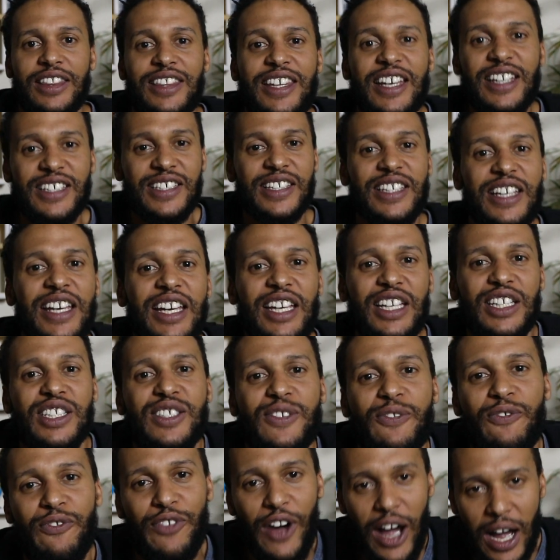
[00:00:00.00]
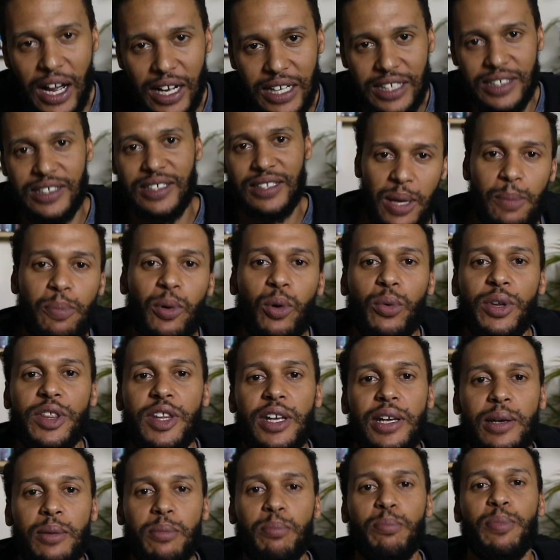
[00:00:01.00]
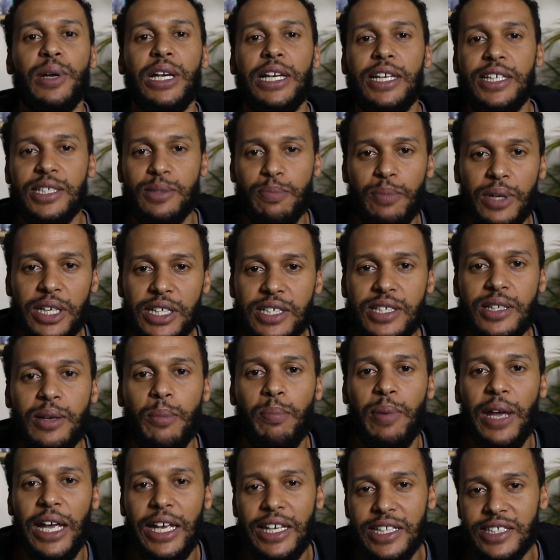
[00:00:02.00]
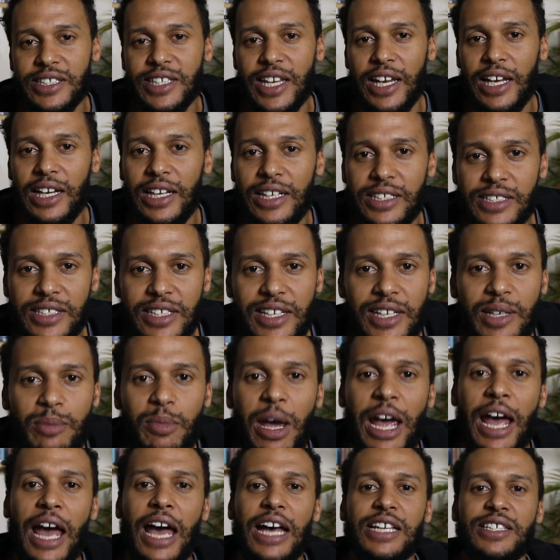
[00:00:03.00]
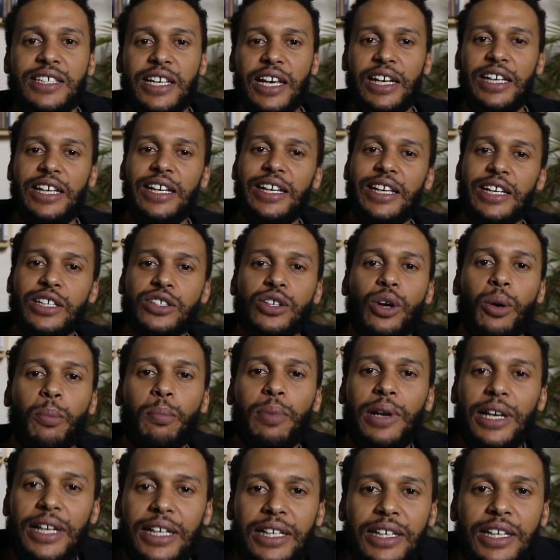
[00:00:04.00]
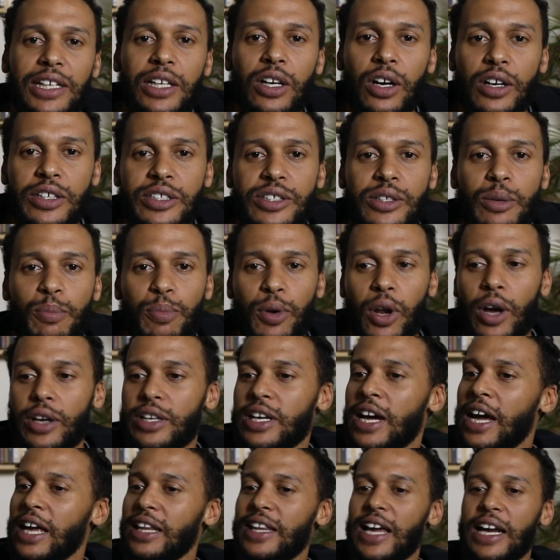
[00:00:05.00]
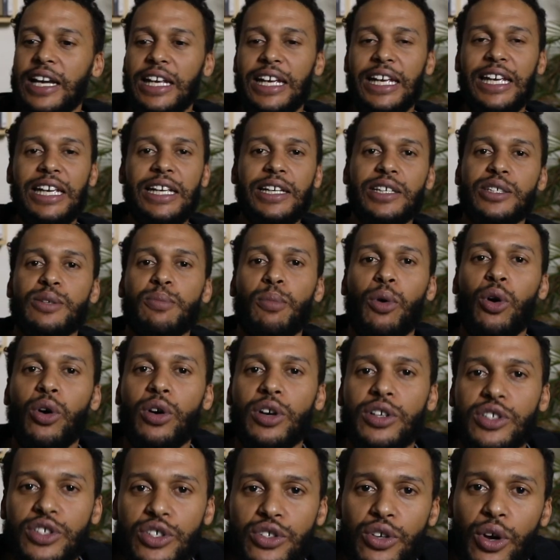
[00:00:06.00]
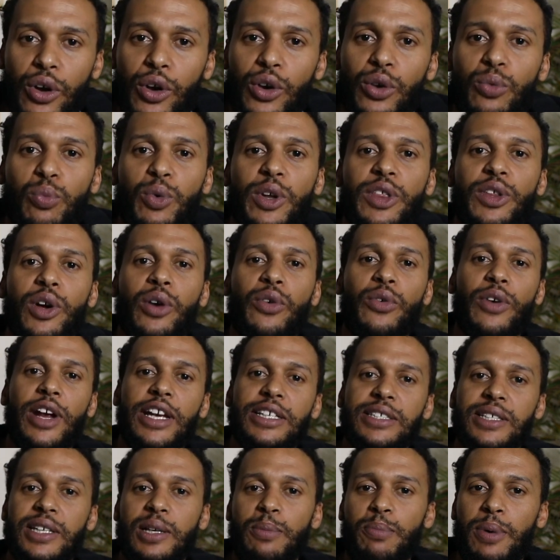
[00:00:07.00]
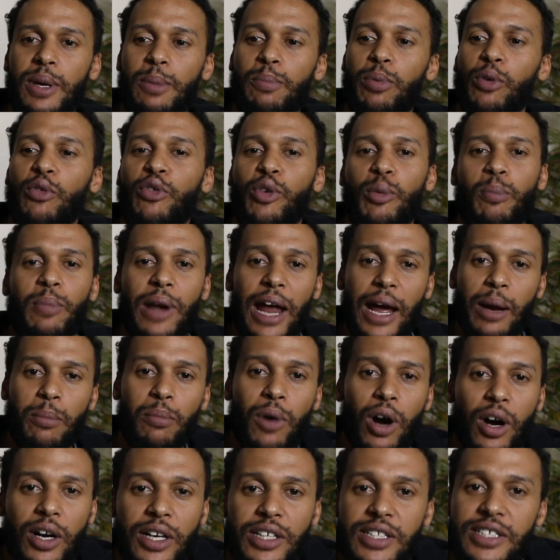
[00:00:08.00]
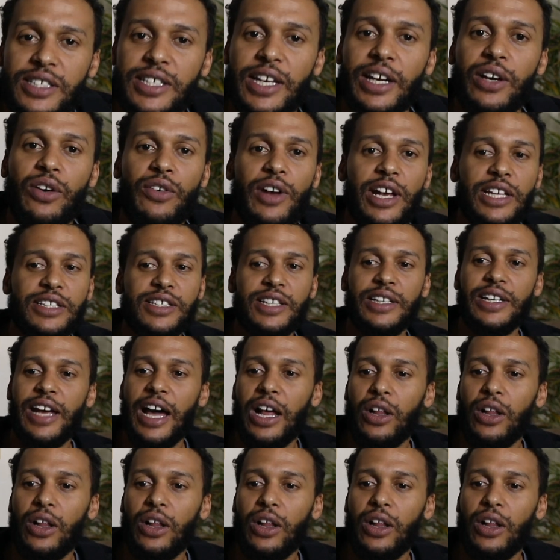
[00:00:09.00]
This is fucked. People within Police Minister Bheki Cele's team has said he has completely lost the plot, that he is more concerned with arresting people for black market cigarettes and